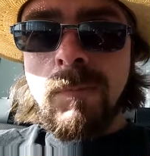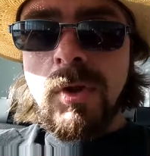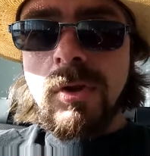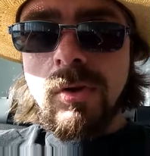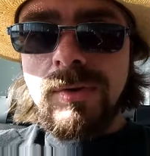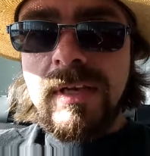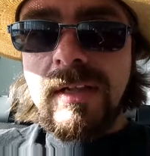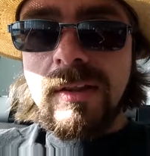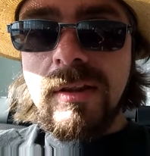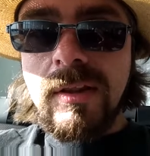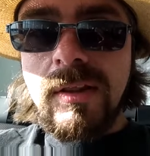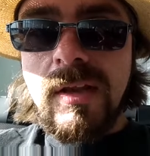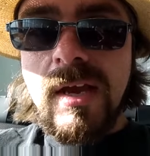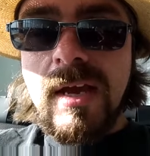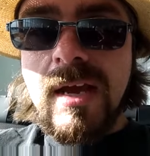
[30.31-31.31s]
so needless to
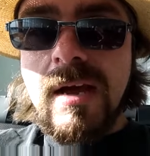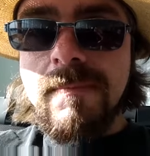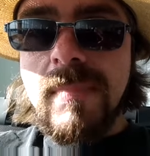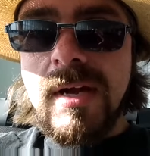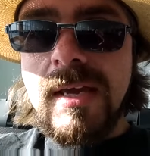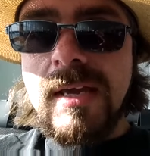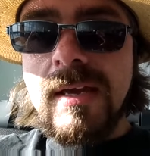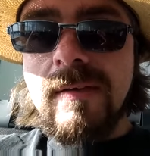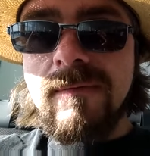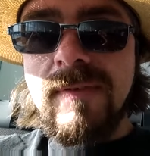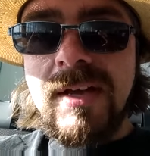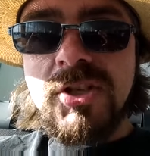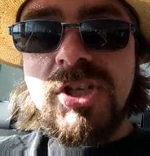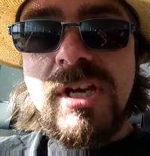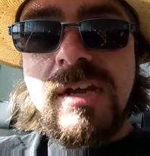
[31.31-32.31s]
say, I got my uh,
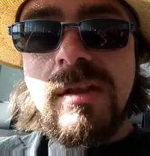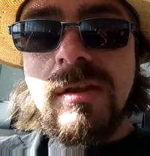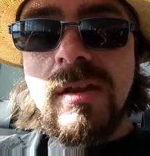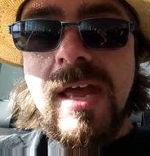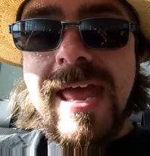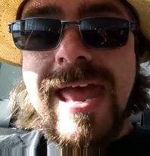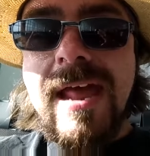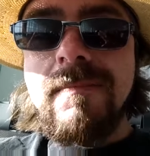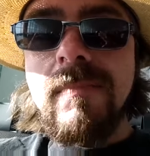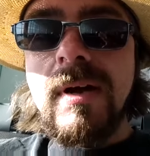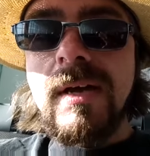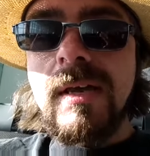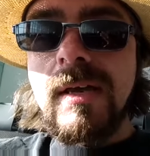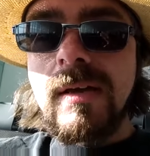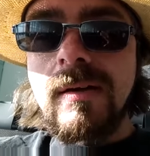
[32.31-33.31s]
veggies and
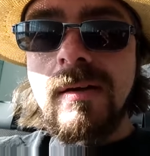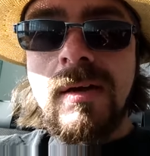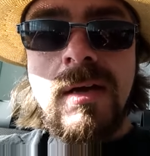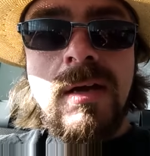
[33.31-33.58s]
my uh,